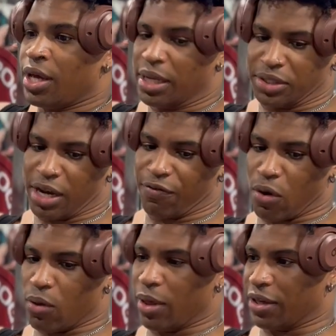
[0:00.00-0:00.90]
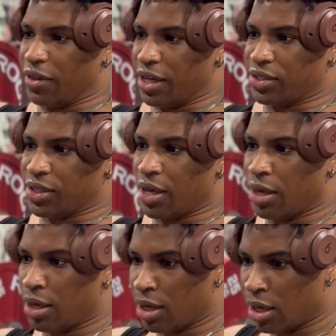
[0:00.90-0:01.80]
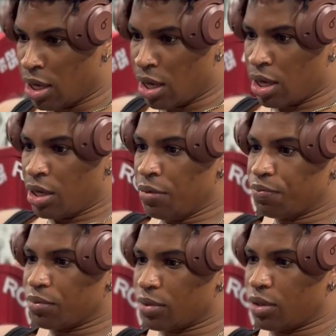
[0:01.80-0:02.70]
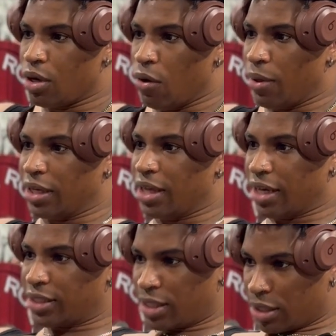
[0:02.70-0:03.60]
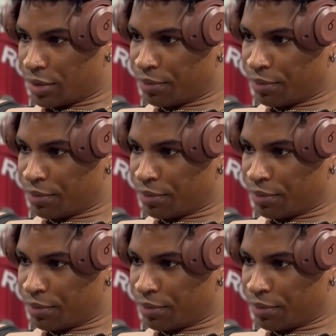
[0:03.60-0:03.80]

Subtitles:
Instead of going like this, going like this.